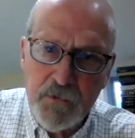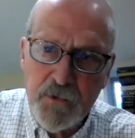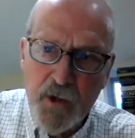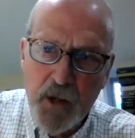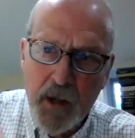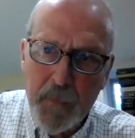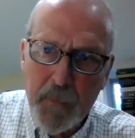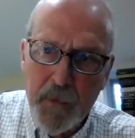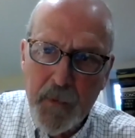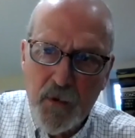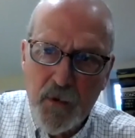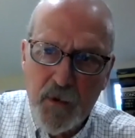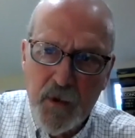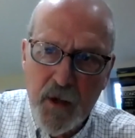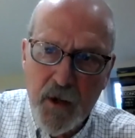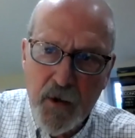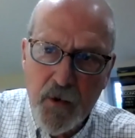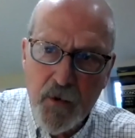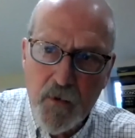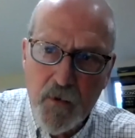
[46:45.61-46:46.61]
Samet or
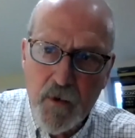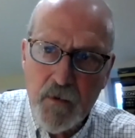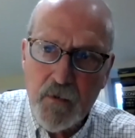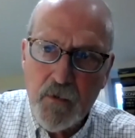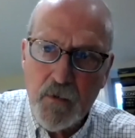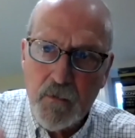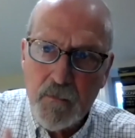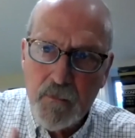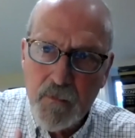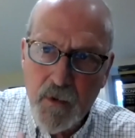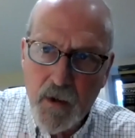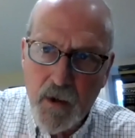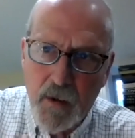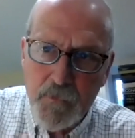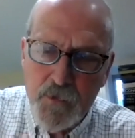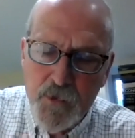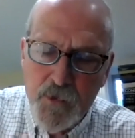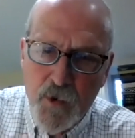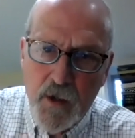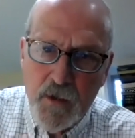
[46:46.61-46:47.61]
Karen or
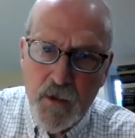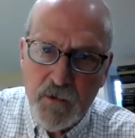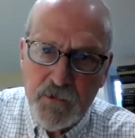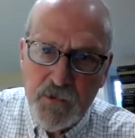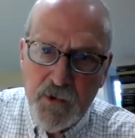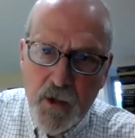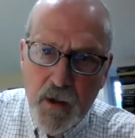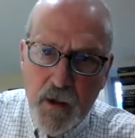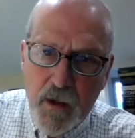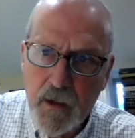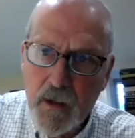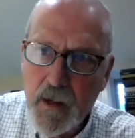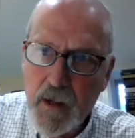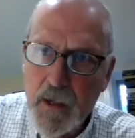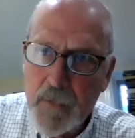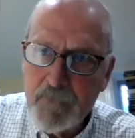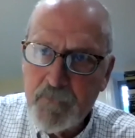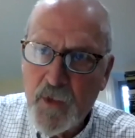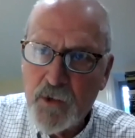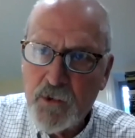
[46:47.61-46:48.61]
I'm trying to say
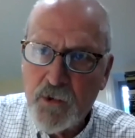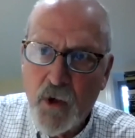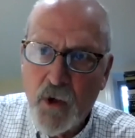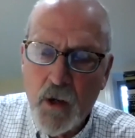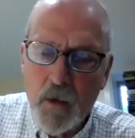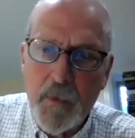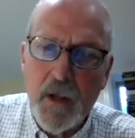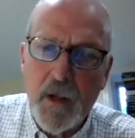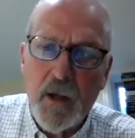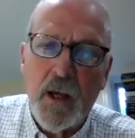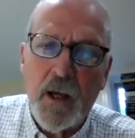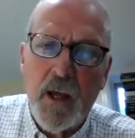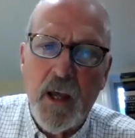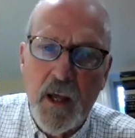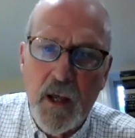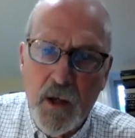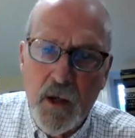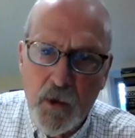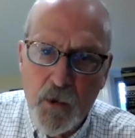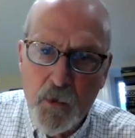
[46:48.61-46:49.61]
is going to be a
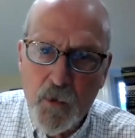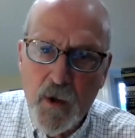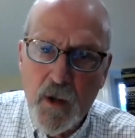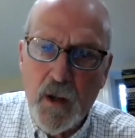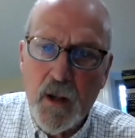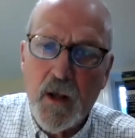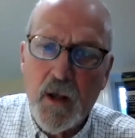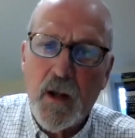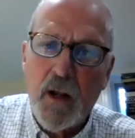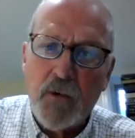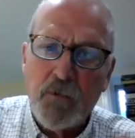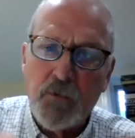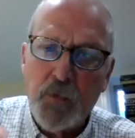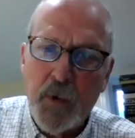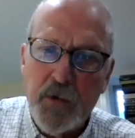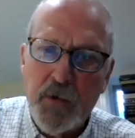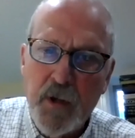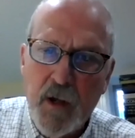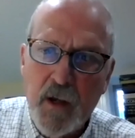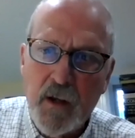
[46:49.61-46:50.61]
key ingredient as
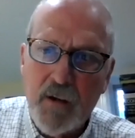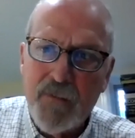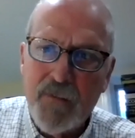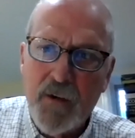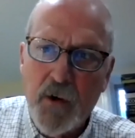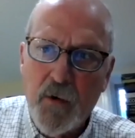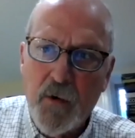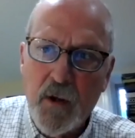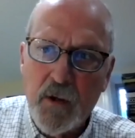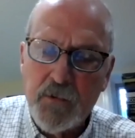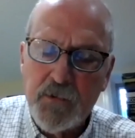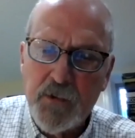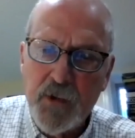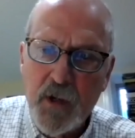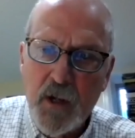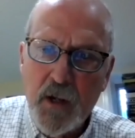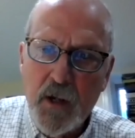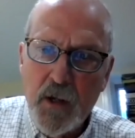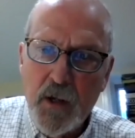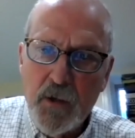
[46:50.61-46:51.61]
we take
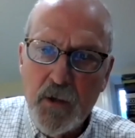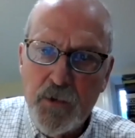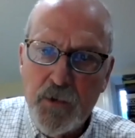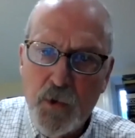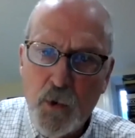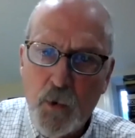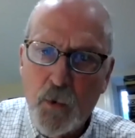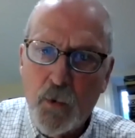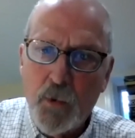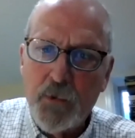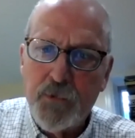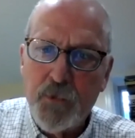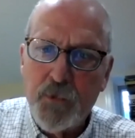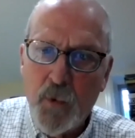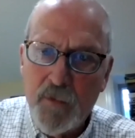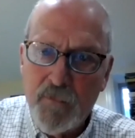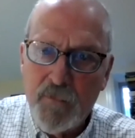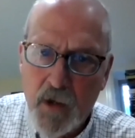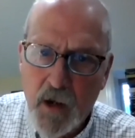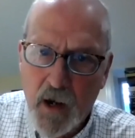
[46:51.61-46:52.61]
various tools
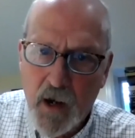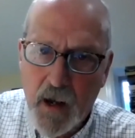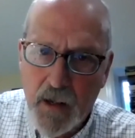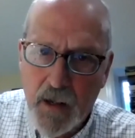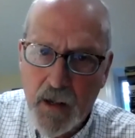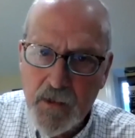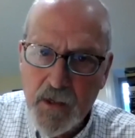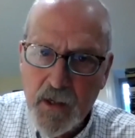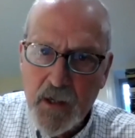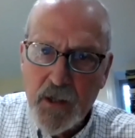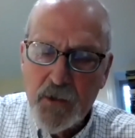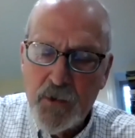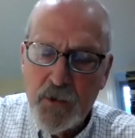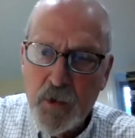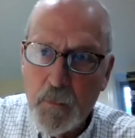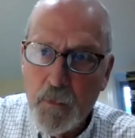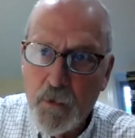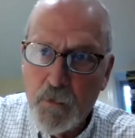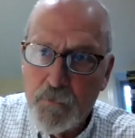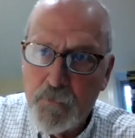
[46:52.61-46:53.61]
we've got
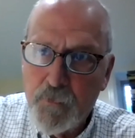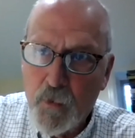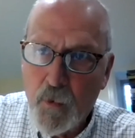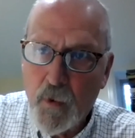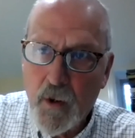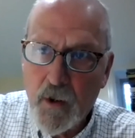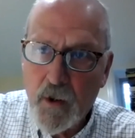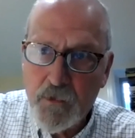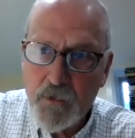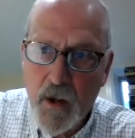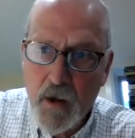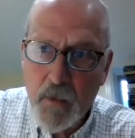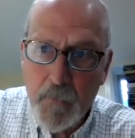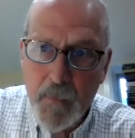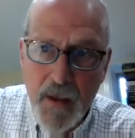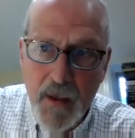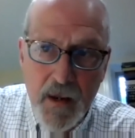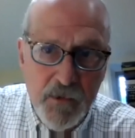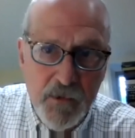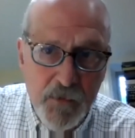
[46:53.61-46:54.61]
to move forward and try to
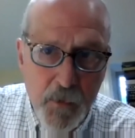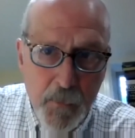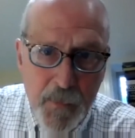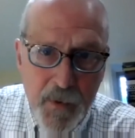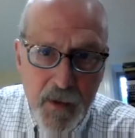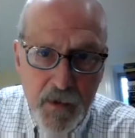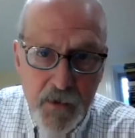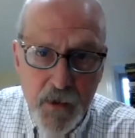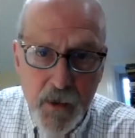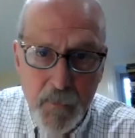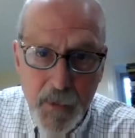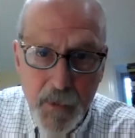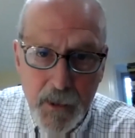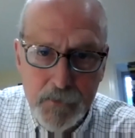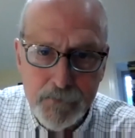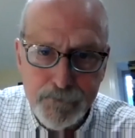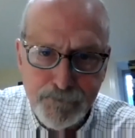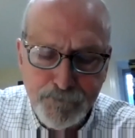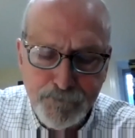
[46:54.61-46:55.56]
manage the pandemic.